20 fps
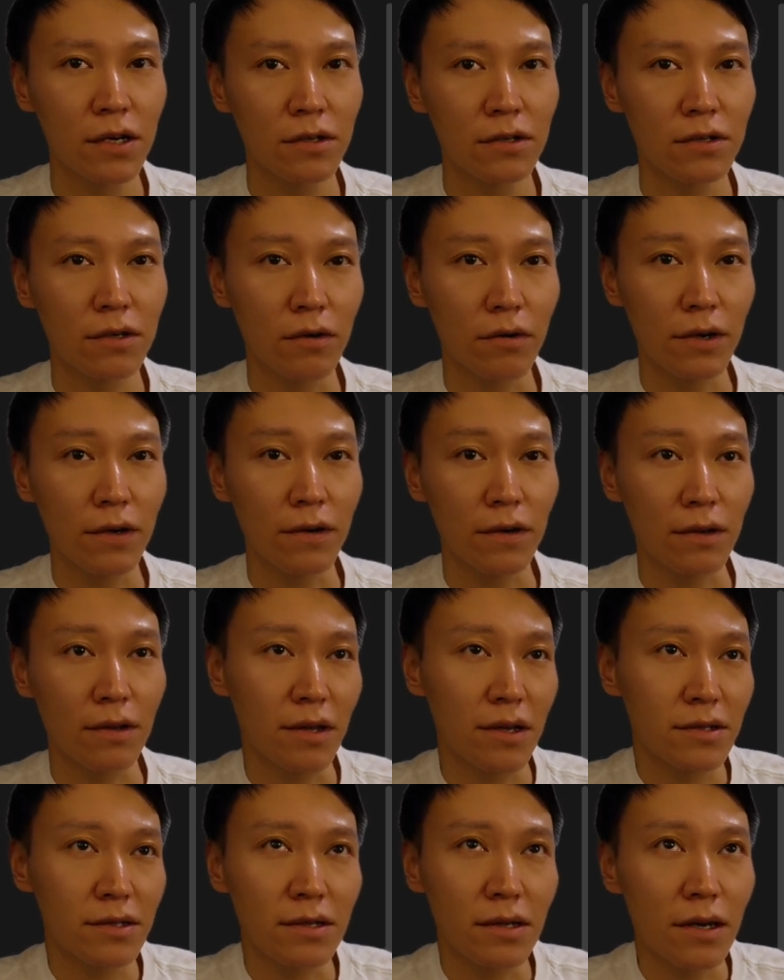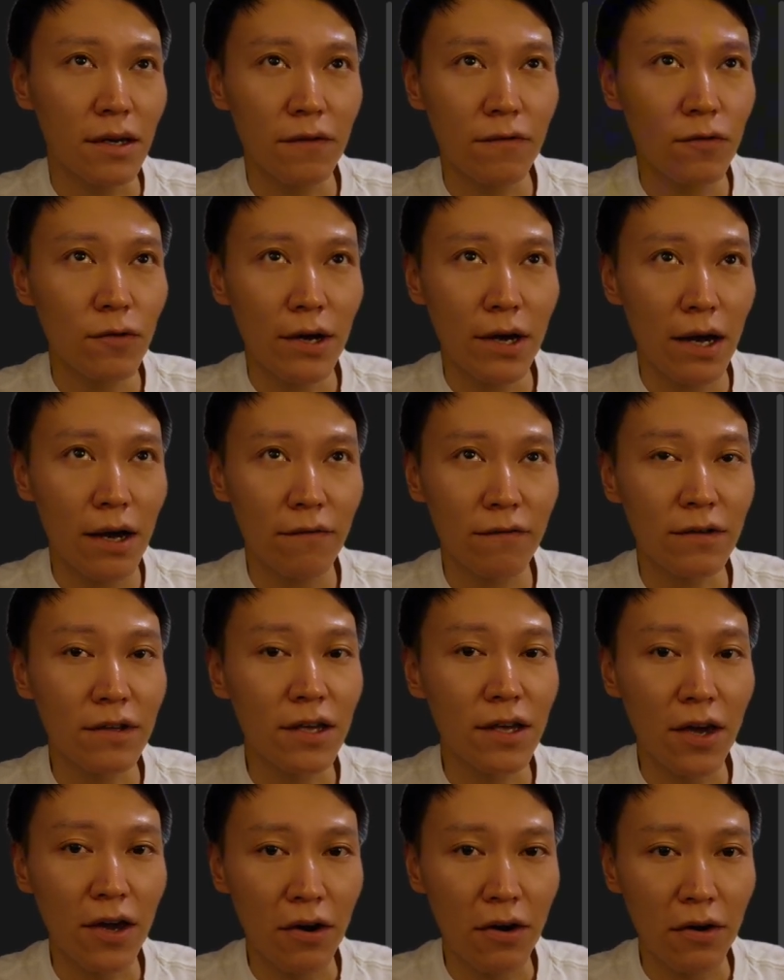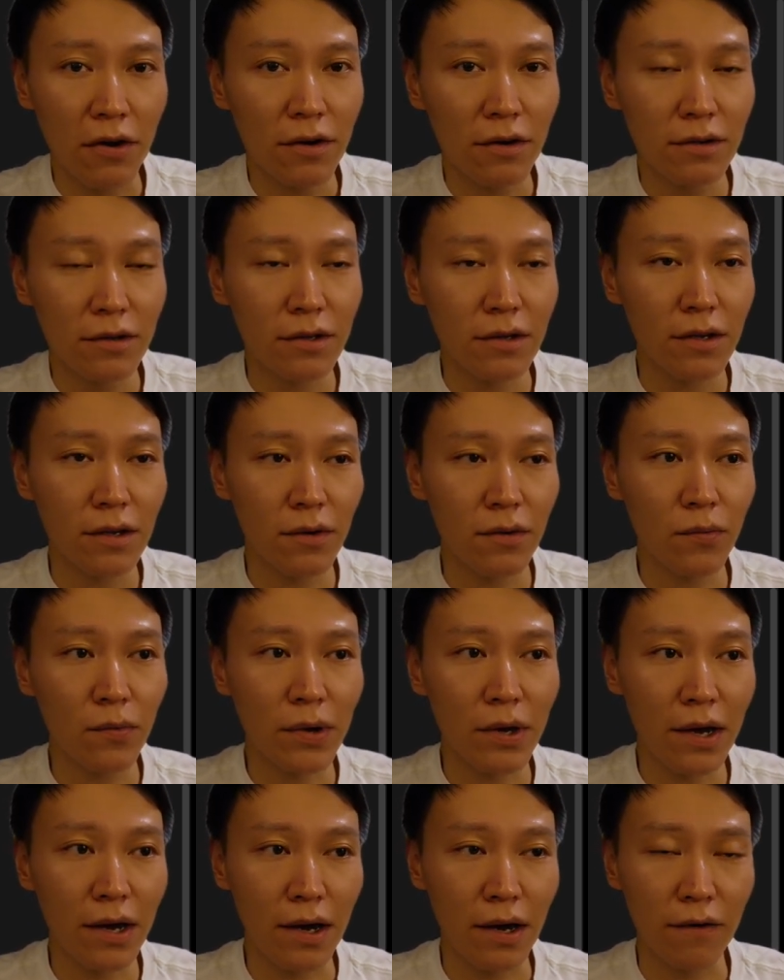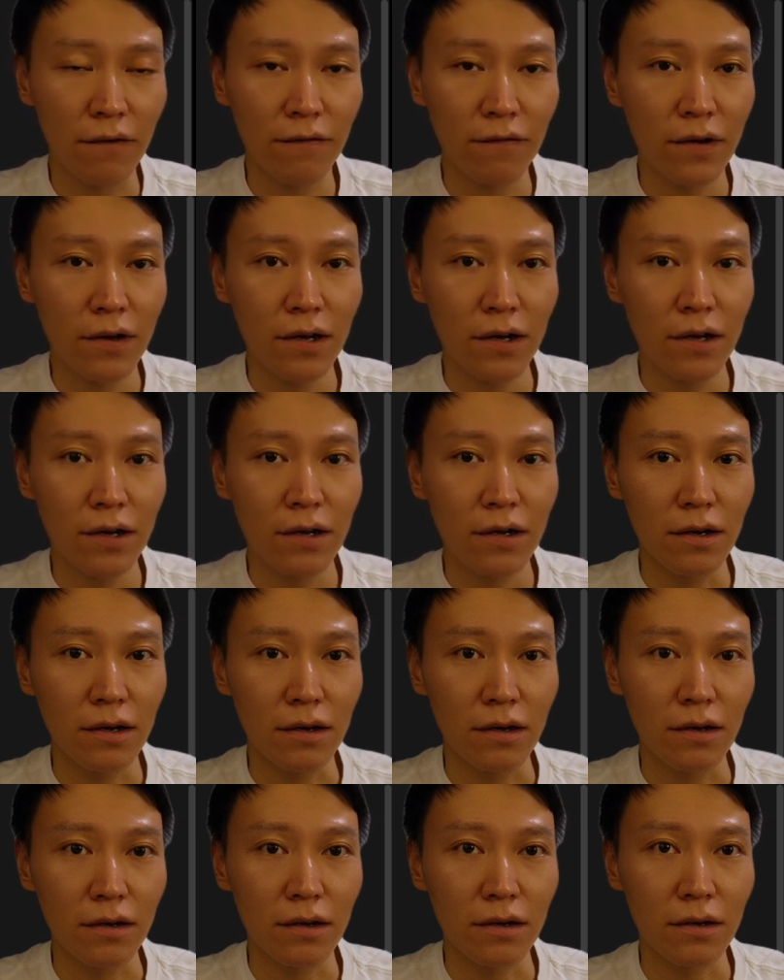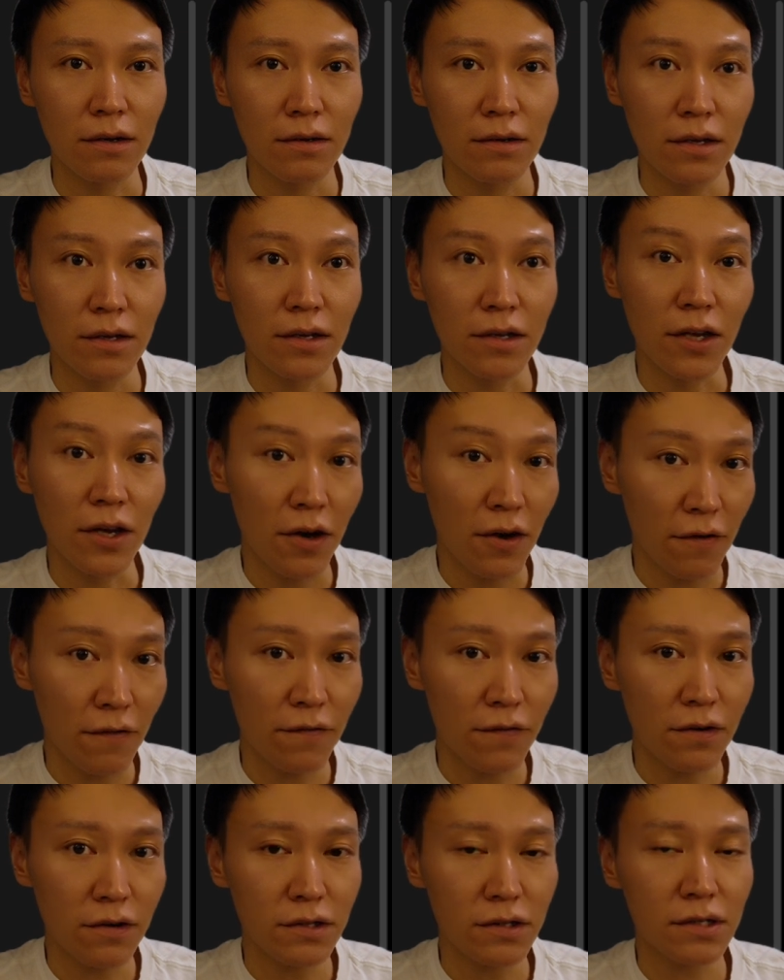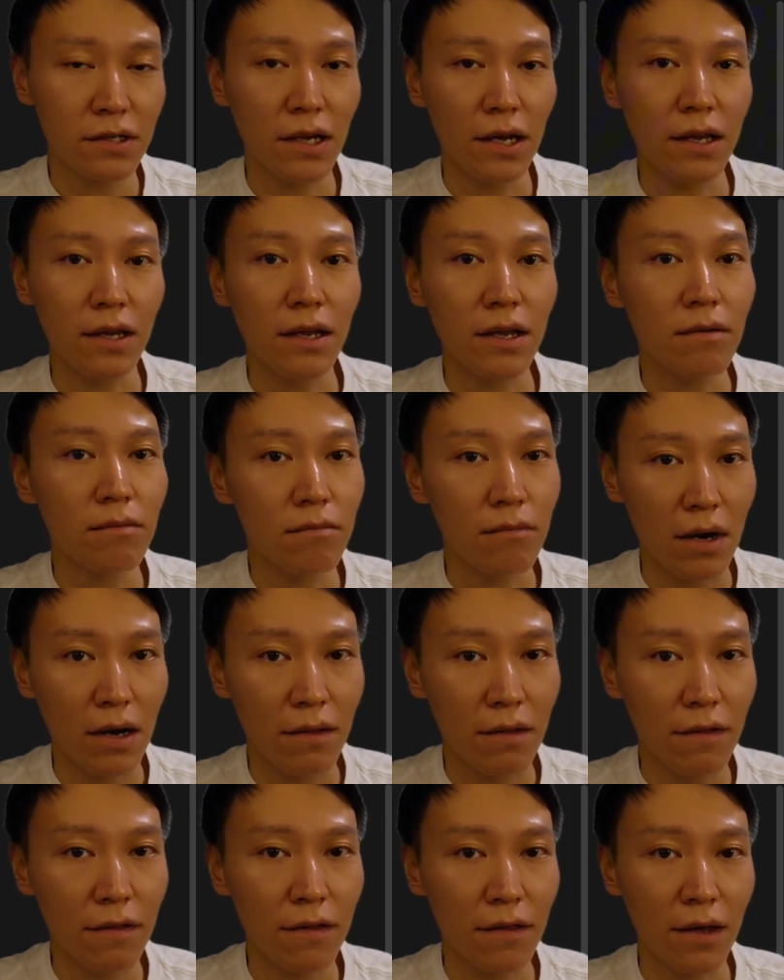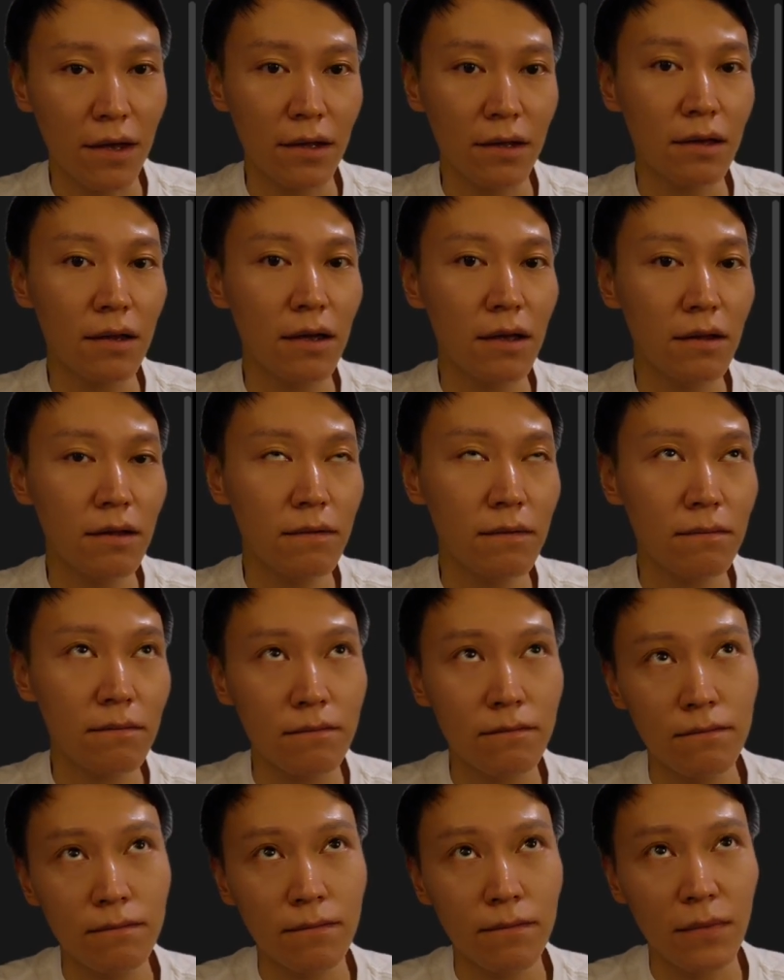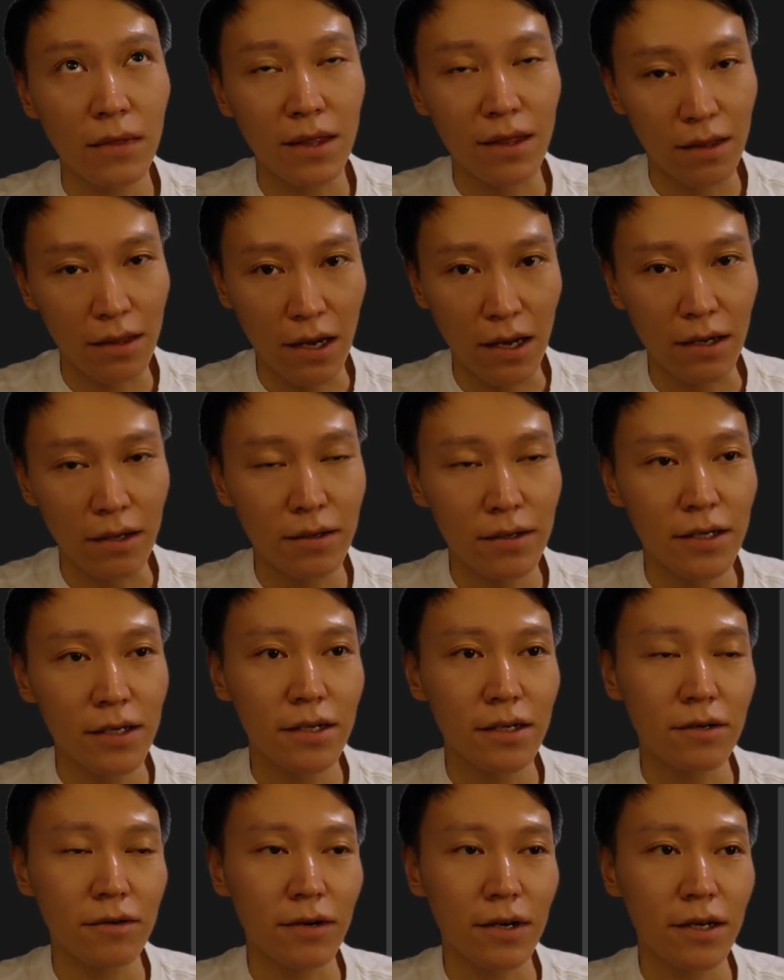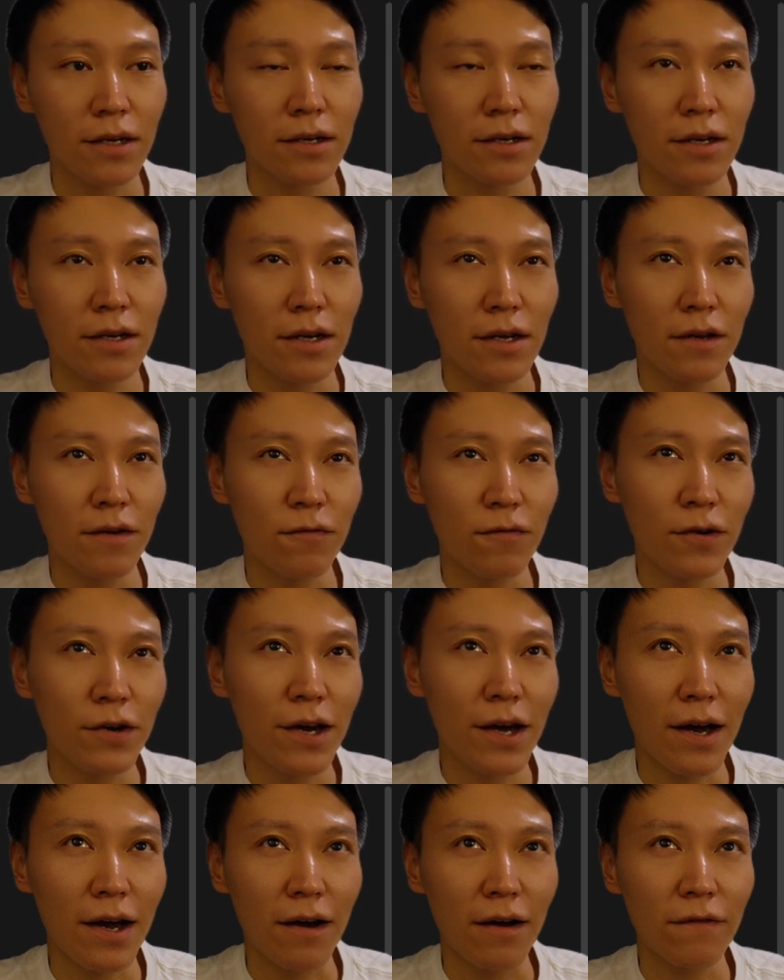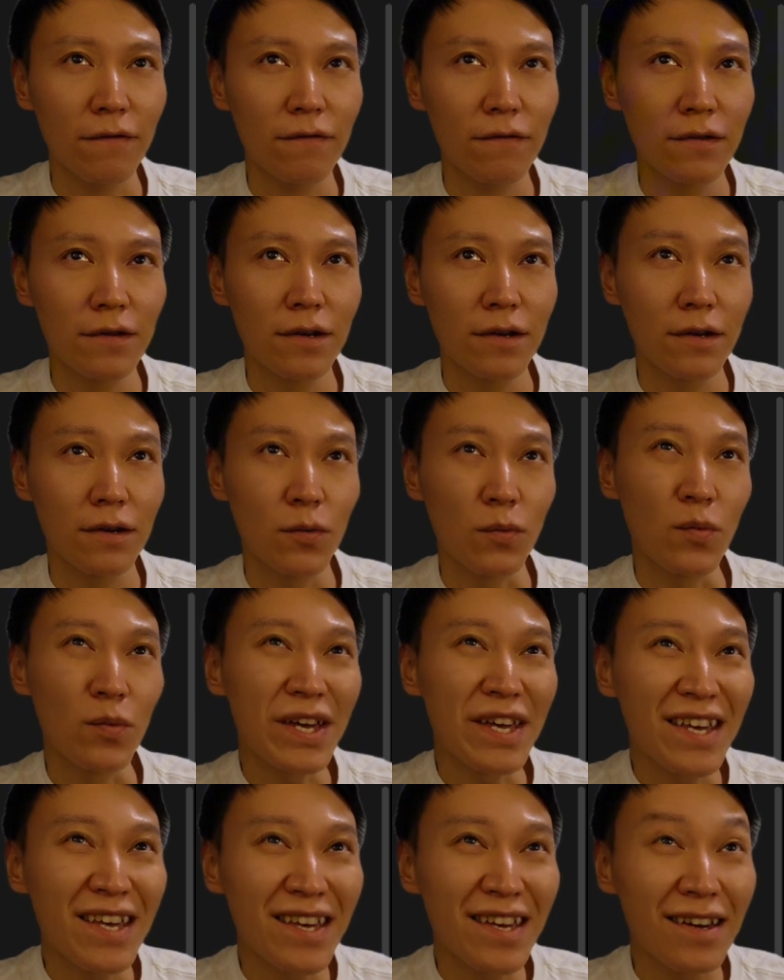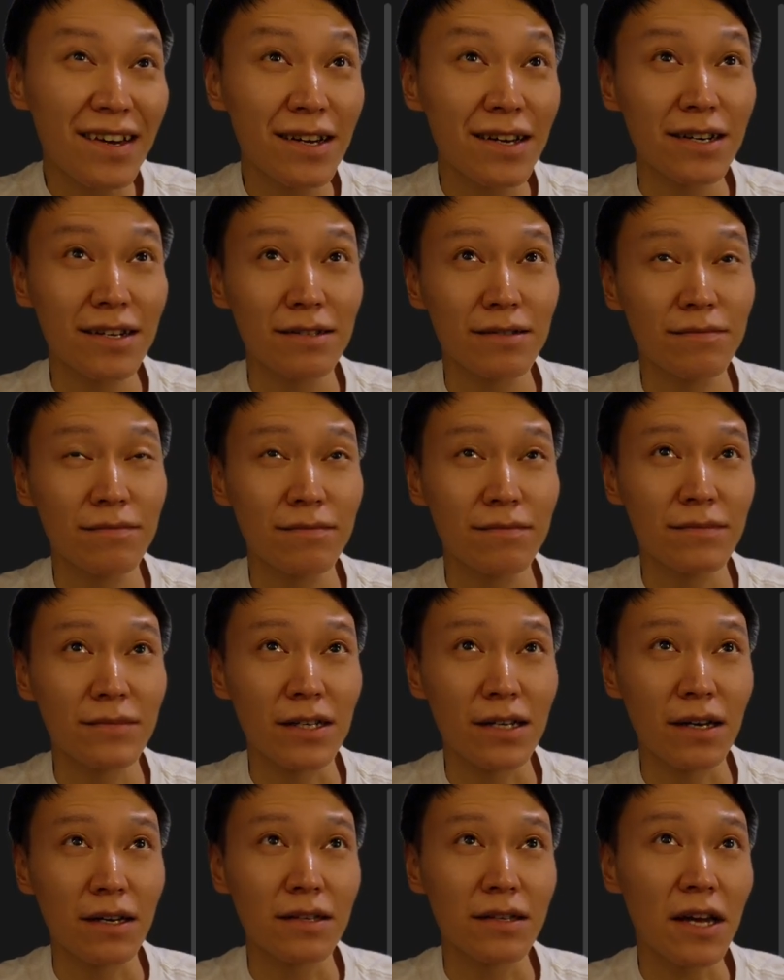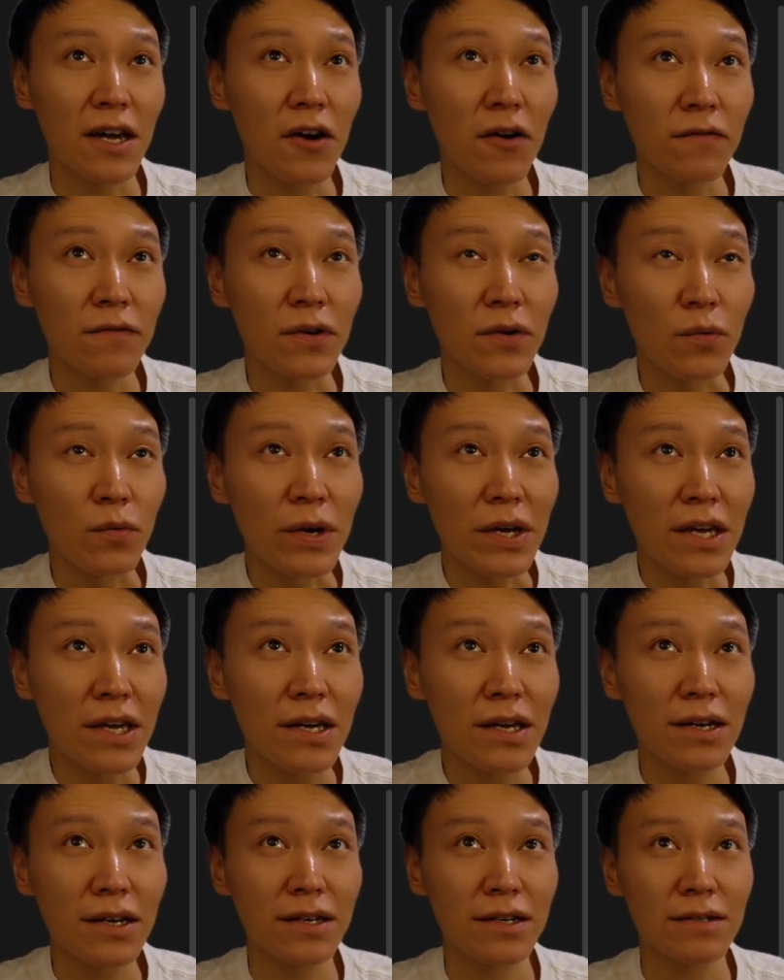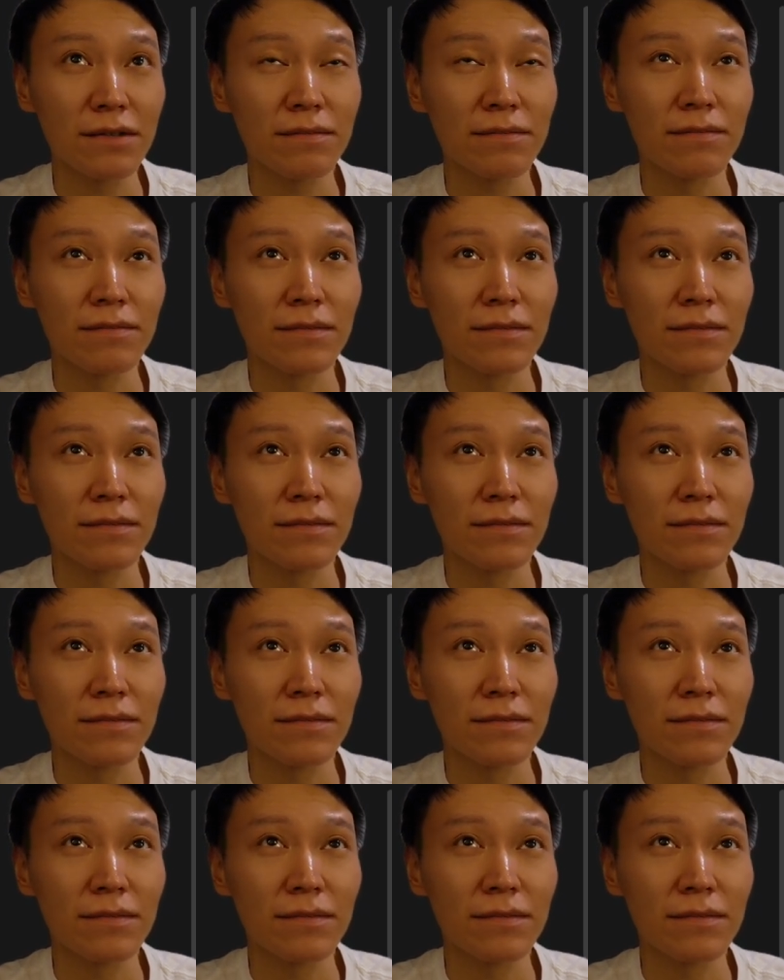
So let's say if we have year, then we have year first and then month and then day, right? If we have week, yeah, day of the week,